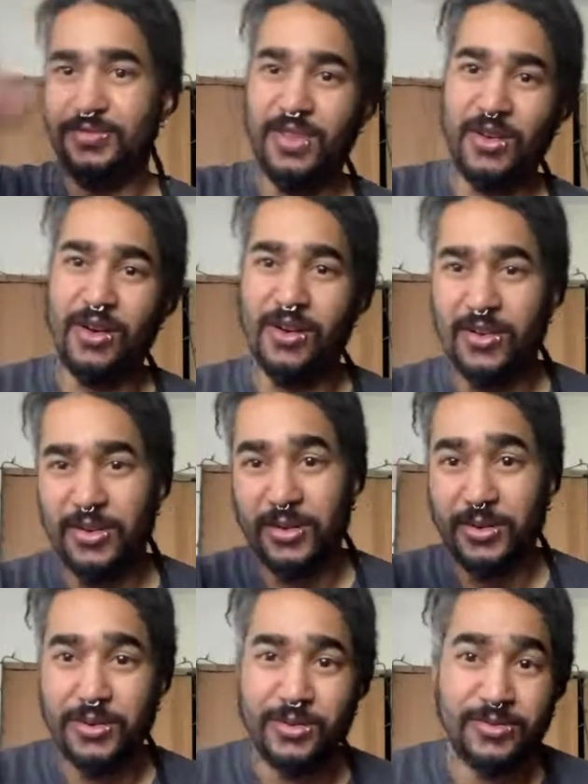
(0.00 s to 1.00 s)
There are
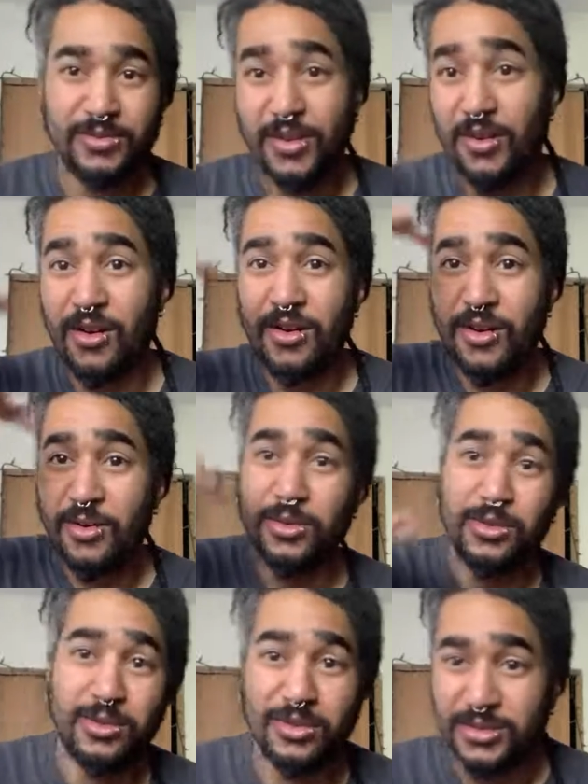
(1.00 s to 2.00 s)
no
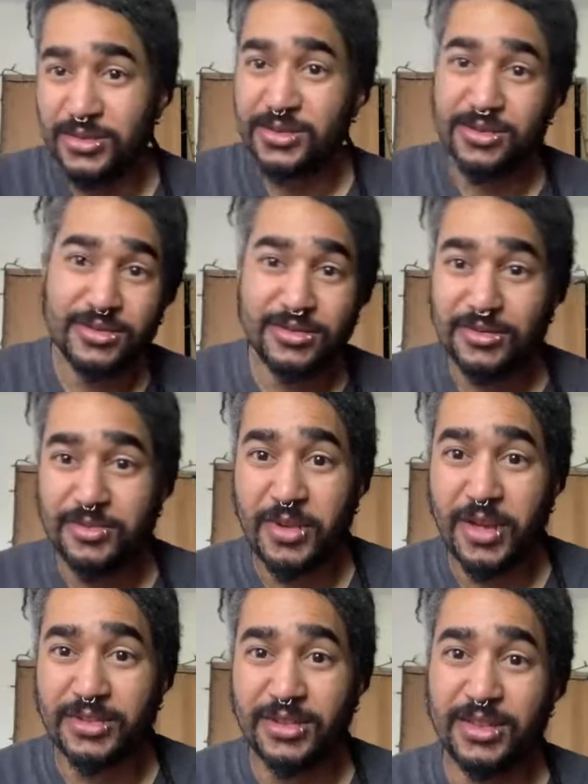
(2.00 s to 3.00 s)
rules,
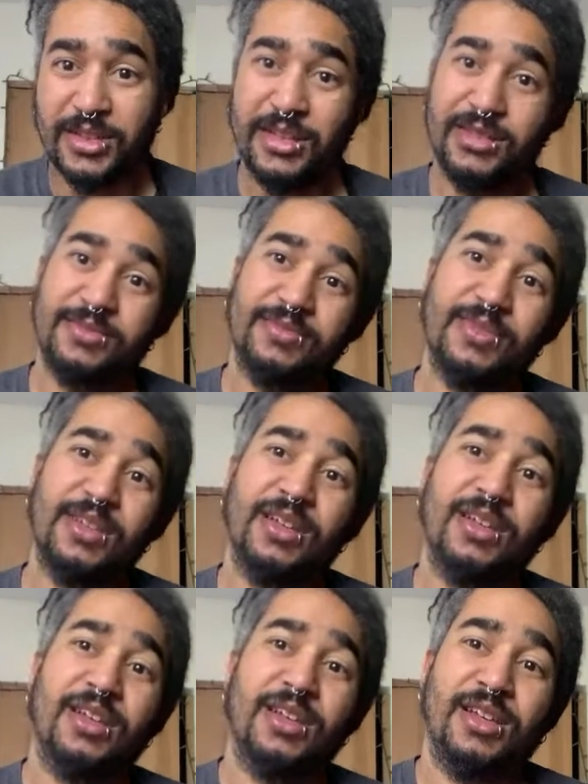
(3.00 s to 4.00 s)
basically.
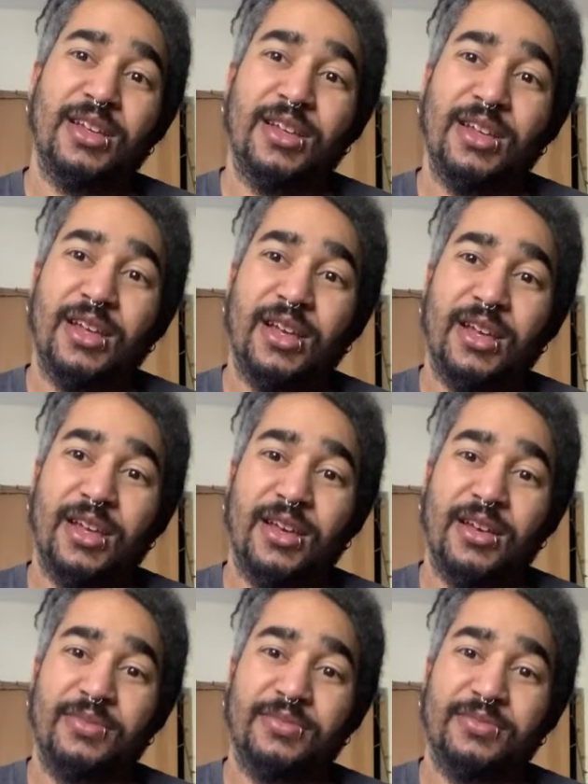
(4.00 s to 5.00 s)

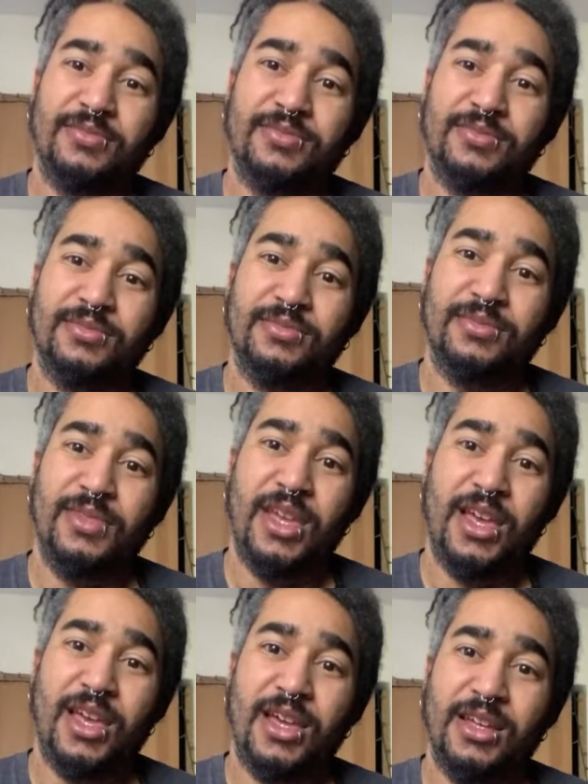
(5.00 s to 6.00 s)

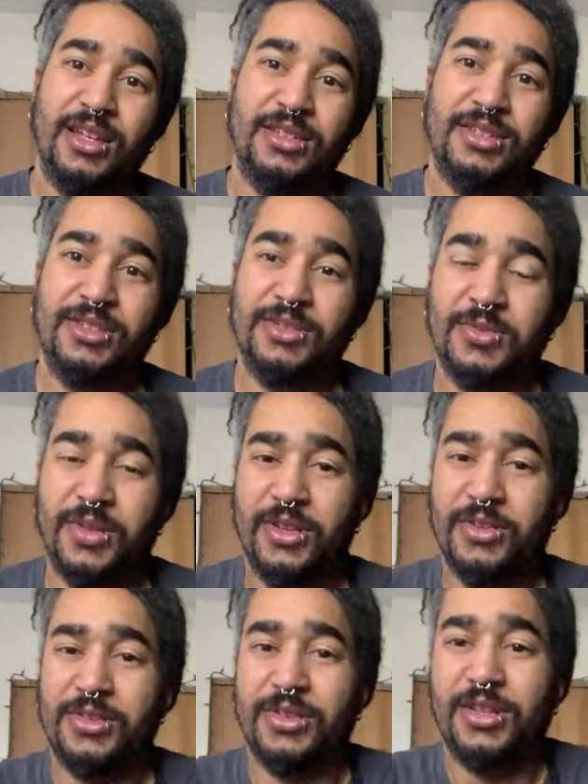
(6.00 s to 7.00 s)
Yeah, it's just one of
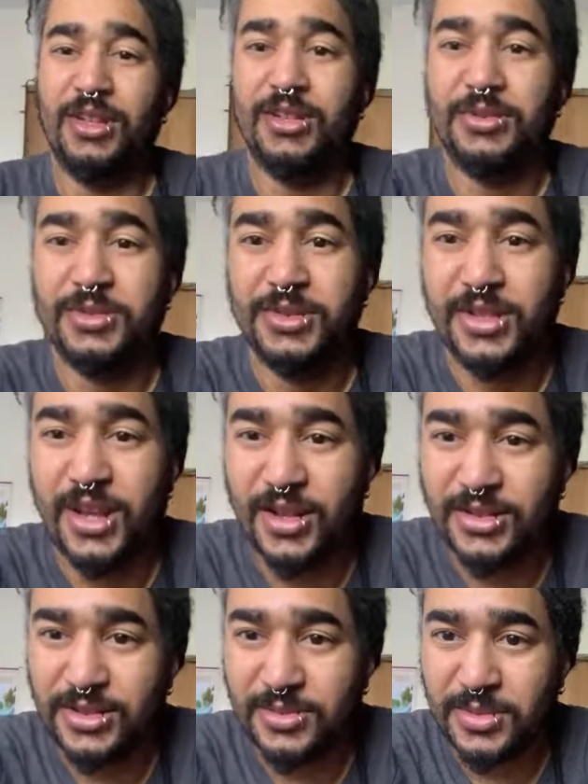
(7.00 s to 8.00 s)
those things. We'll send
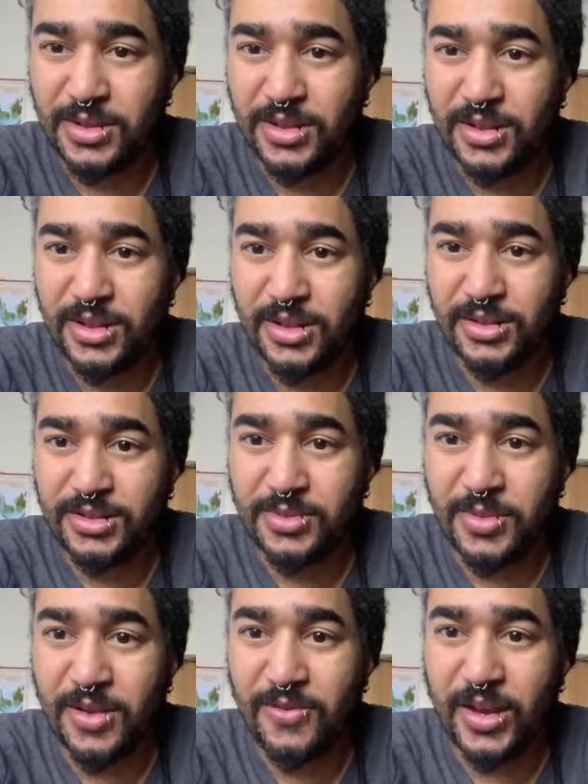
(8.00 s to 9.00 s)
out some
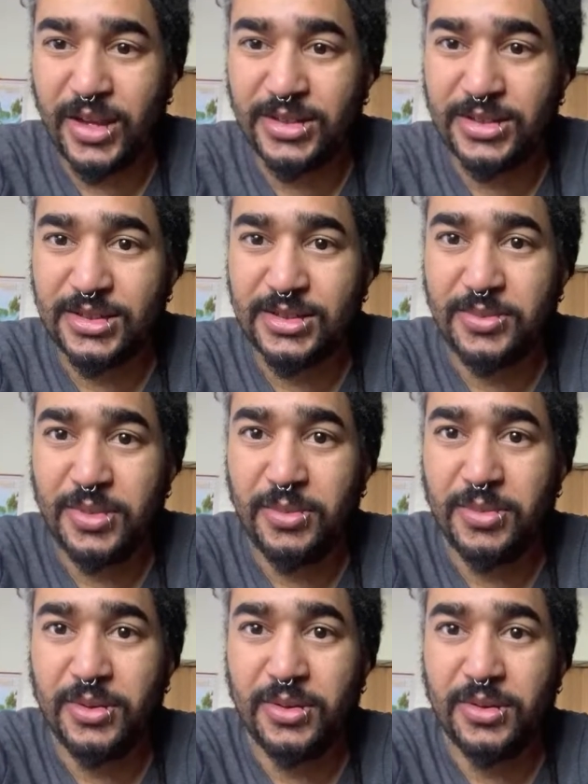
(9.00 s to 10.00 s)
invites to some
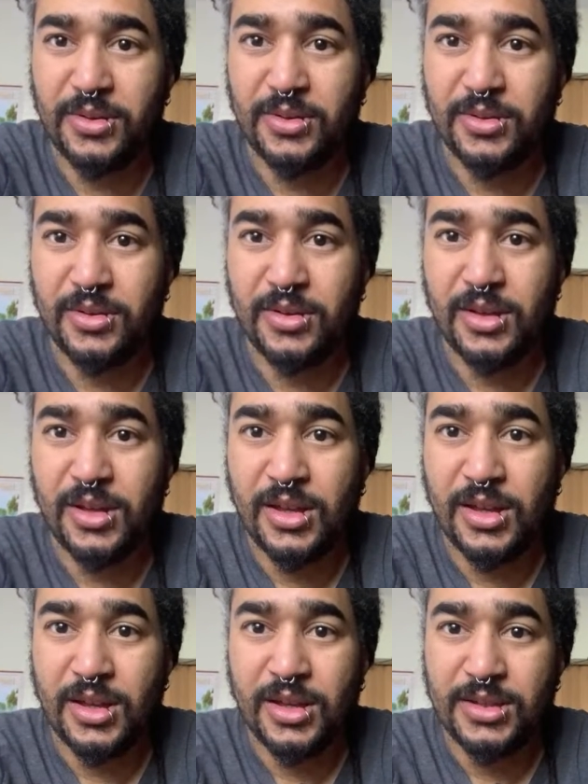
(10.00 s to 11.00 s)
people,
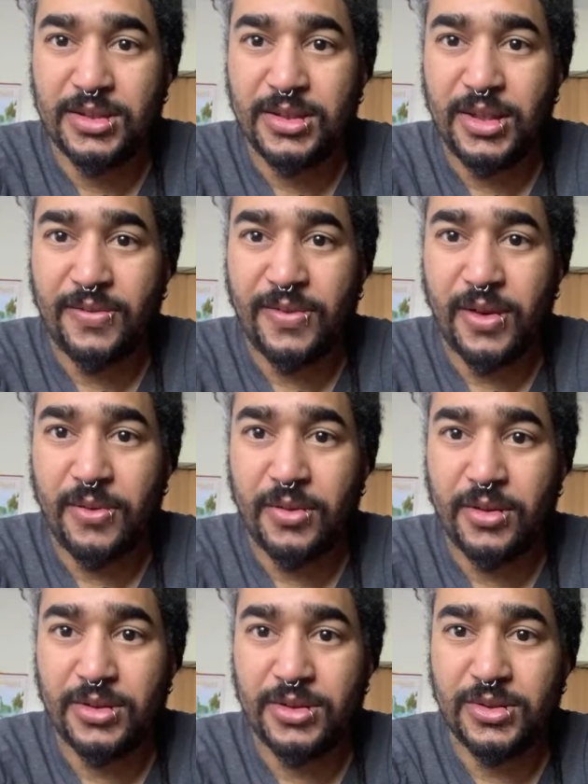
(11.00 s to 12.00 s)
see if they
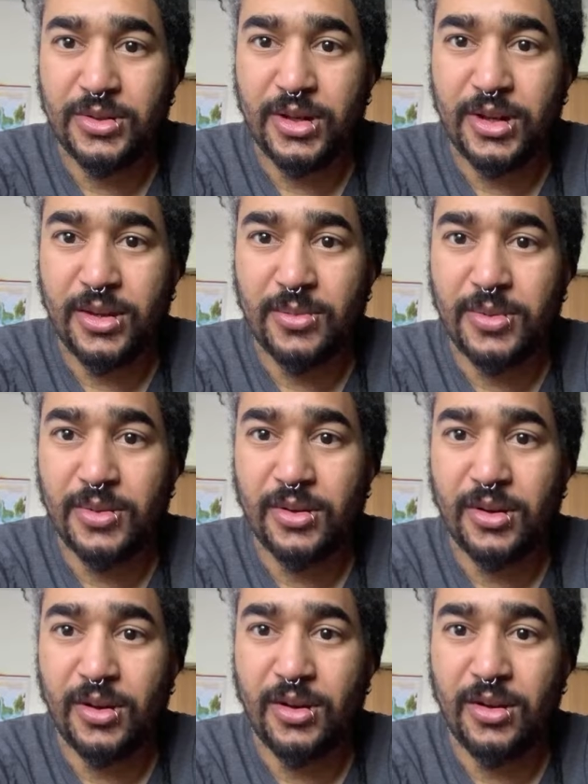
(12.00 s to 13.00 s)
want to join up
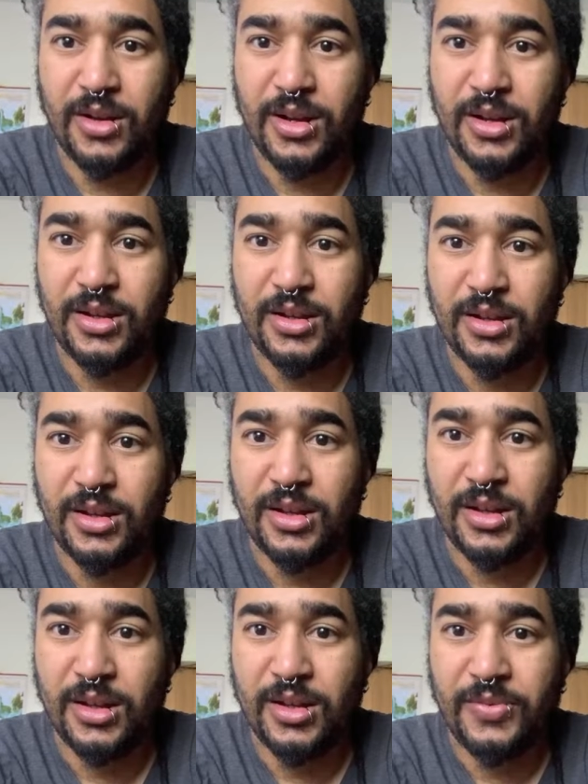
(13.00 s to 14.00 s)
on
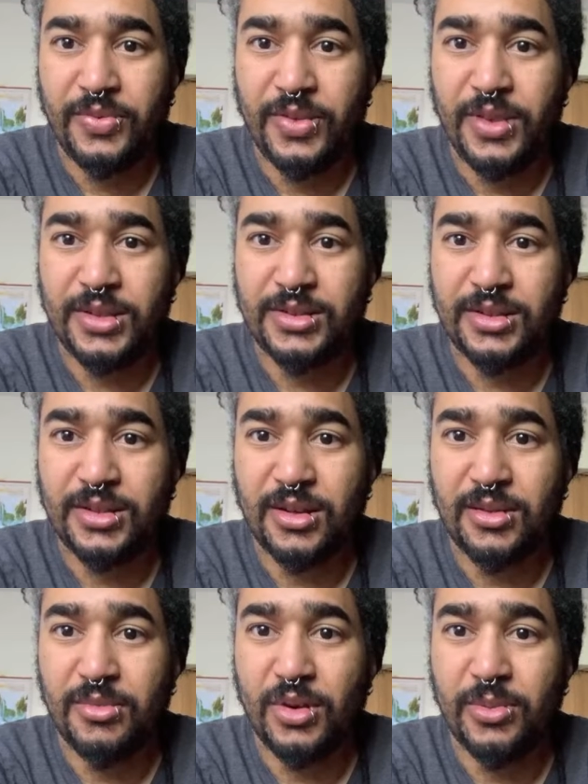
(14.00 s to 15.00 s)
this
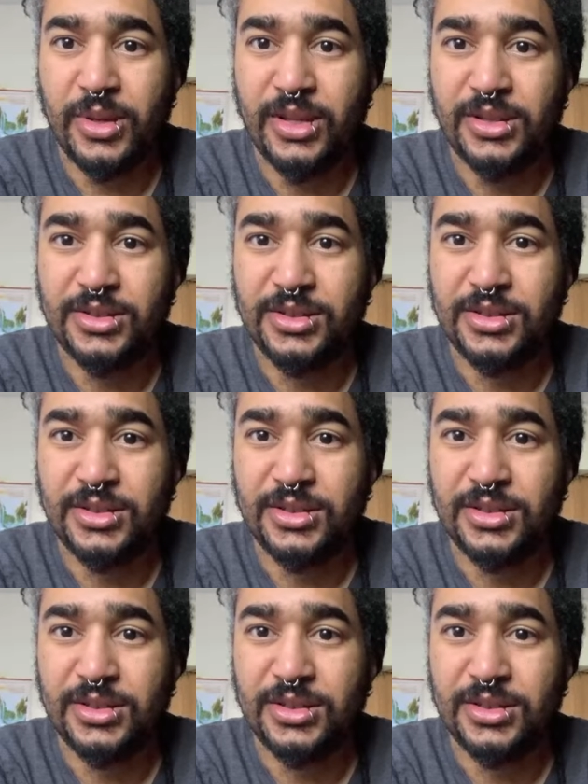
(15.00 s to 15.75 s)
moment,